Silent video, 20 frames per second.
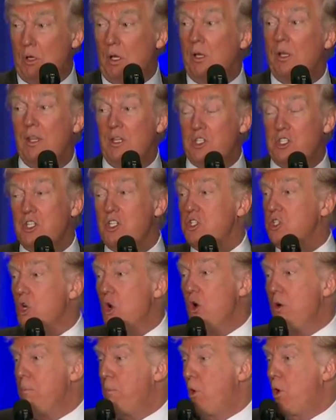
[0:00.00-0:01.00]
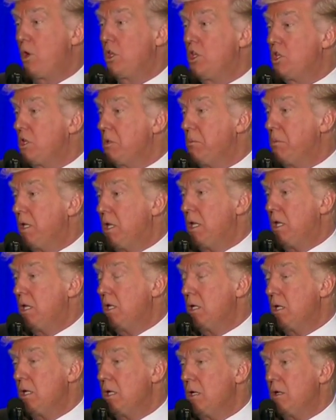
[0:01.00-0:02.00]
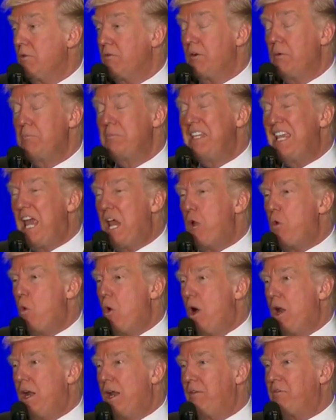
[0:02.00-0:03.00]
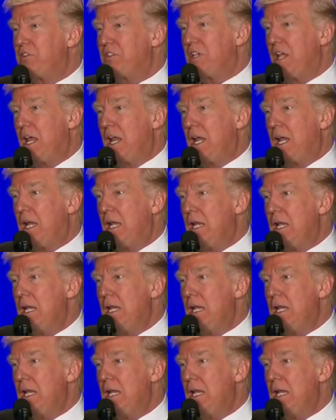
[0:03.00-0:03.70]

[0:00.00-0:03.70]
this is so important to me. From day one, I've said it.